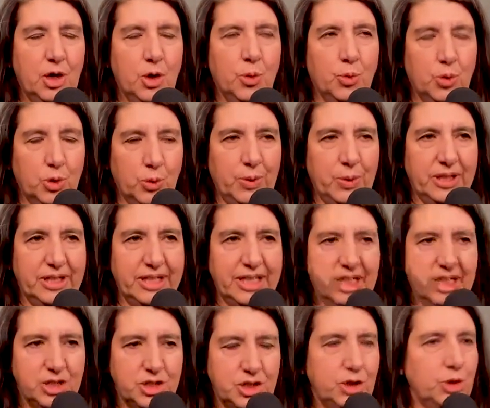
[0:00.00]
were
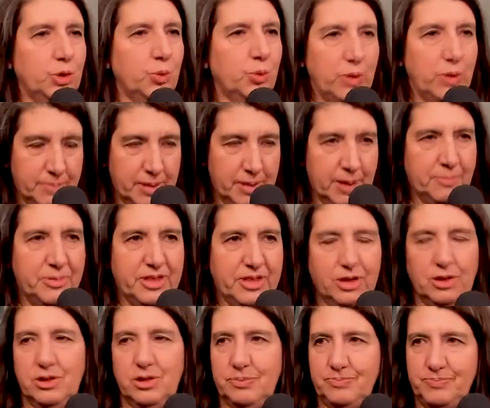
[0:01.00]
willing to rip up
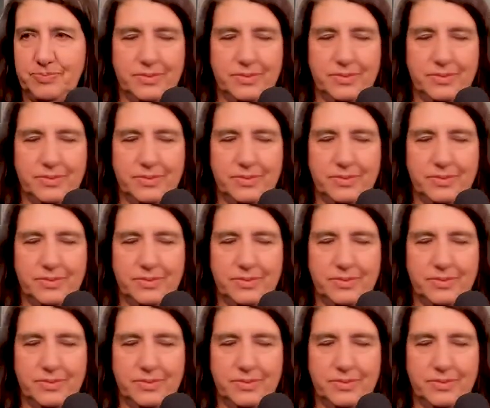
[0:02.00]
their